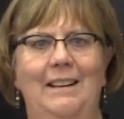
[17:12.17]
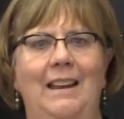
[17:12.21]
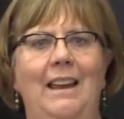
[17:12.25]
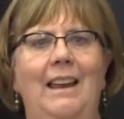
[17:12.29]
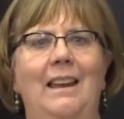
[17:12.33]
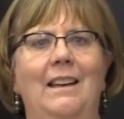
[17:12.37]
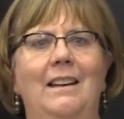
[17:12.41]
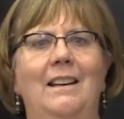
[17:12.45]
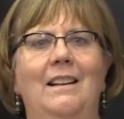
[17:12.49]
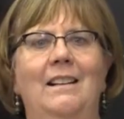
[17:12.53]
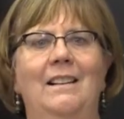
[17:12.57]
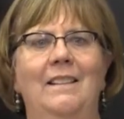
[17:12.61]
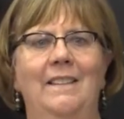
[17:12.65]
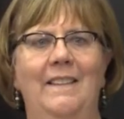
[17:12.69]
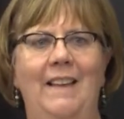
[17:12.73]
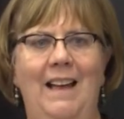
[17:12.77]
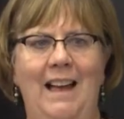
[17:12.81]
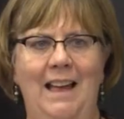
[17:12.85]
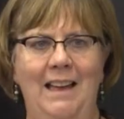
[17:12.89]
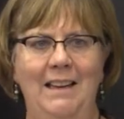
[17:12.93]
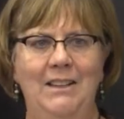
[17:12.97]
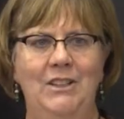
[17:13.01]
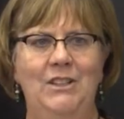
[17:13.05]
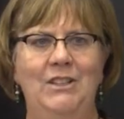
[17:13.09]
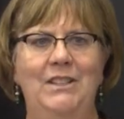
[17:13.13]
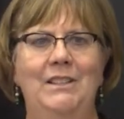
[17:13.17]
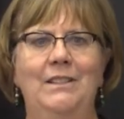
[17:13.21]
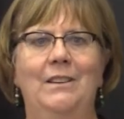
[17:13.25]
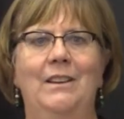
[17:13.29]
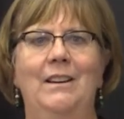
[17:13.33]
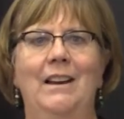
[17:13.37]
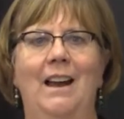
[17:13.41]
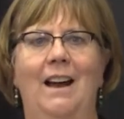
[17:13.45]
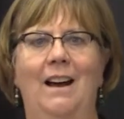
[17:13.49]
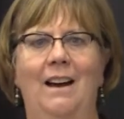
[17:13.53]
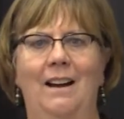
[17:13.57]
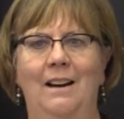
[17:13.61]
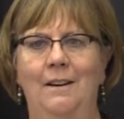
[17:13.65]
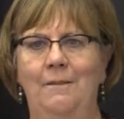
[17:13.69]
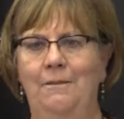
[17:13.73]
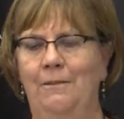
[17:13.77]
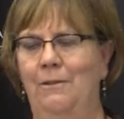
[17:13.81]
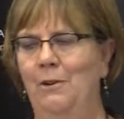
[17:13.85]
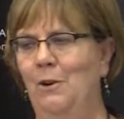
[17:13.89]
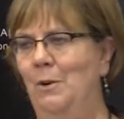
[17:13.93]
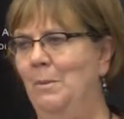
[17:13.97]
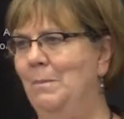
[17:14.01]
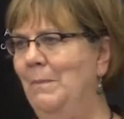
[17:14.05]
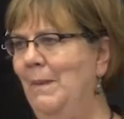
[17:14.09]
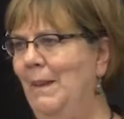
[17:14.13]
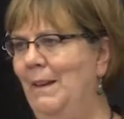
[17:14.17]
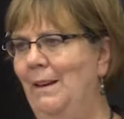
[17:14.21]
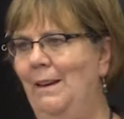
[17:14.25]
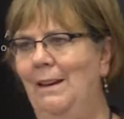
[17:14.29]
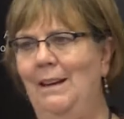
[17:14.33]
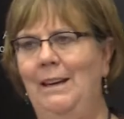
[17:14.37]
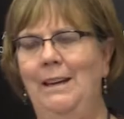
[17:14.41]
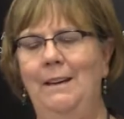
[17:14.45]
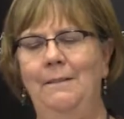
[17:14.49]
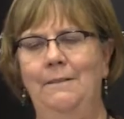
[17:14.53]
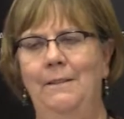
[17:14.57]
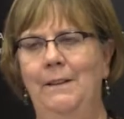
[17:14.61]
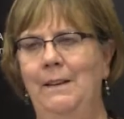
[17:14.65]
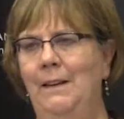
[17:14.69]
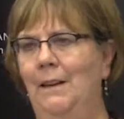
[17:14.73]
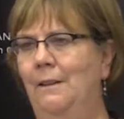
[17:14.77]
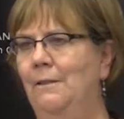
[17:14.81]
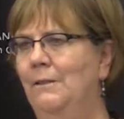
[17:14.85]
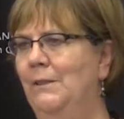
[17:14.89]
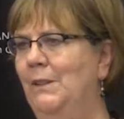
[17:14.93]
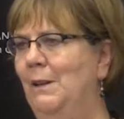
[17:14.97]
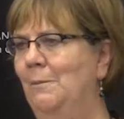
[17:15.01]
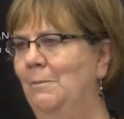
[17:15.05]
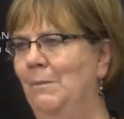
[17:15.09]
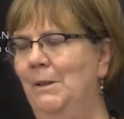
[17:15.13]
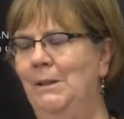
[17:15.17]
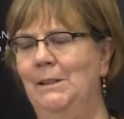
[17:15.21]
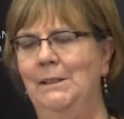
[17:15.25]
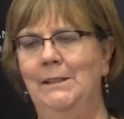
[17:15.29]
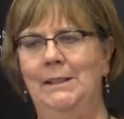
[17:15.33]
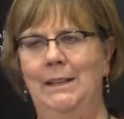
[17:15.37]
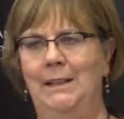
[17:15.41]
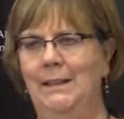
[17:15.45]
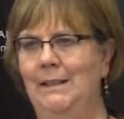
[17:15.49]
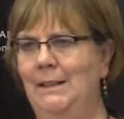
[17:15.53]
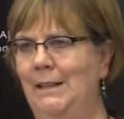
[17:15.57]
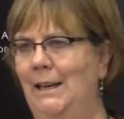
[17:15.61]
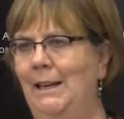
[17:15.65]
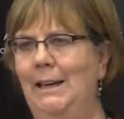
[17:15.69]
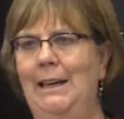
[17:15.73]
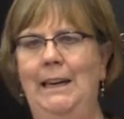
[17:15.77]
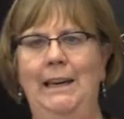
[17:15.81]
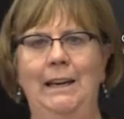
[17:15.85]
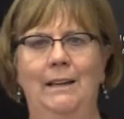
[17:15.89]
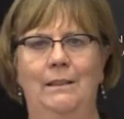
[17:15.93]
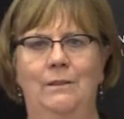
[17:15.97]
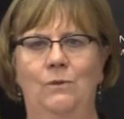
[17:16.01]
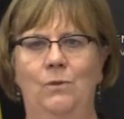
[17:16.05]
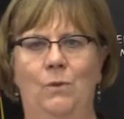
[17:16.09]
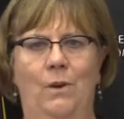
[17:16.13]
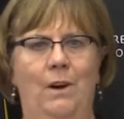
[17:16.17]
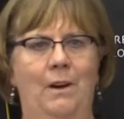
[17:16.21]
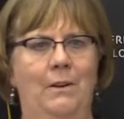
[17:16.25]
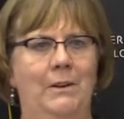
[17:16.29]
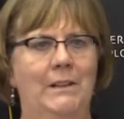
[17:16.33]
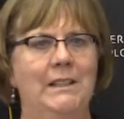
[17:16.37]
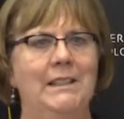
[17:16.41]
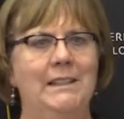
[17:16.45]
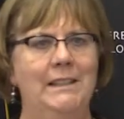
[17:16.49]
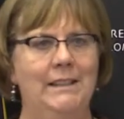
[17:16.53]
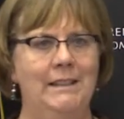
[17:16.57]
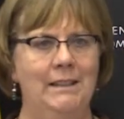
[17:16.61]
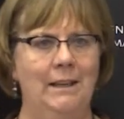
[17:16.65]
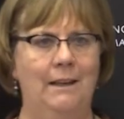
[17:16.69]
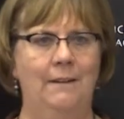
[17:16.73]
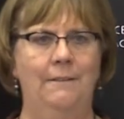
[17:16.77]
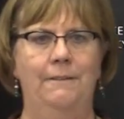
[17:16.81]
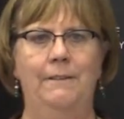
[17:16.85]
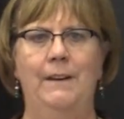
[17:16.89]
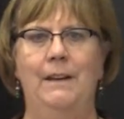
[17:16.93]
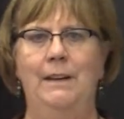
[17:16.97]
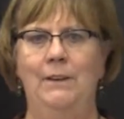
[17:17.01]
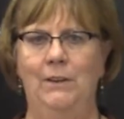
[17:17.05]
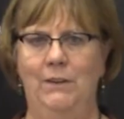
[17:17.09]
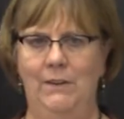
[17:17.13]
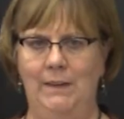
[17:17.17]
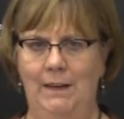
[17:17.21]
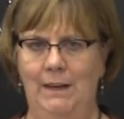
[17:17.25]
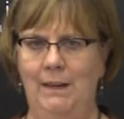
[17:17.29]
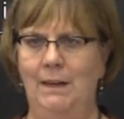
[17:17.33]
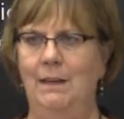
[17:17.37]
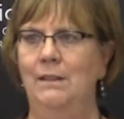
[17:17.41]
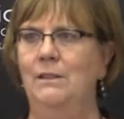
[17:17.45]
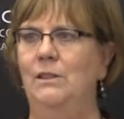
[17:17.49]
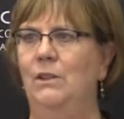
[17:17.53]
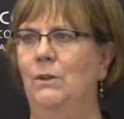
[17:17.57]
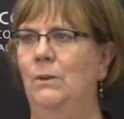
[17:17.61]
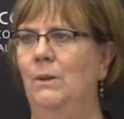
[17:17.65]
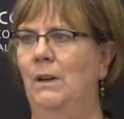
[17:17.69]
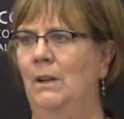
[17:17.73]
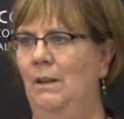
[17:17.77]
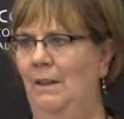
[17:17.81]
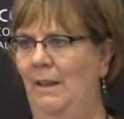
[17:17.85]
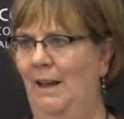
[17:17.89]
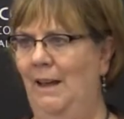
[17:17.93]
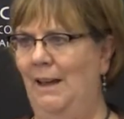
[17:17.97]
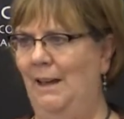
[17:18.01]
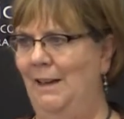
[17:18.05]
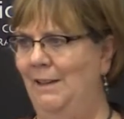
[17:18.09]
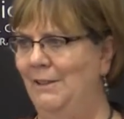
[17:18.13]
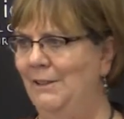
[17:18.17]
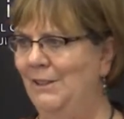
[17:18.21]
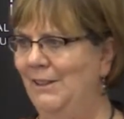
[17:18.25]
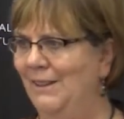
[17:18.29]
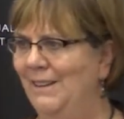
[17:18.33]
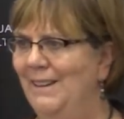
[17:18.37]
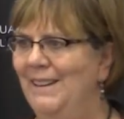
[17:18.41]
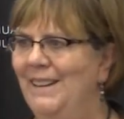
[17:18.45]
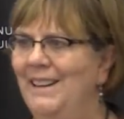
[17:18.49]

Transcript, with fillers: And collage is an art form that even if someone says, I can't draw a stick figure, they can do collage,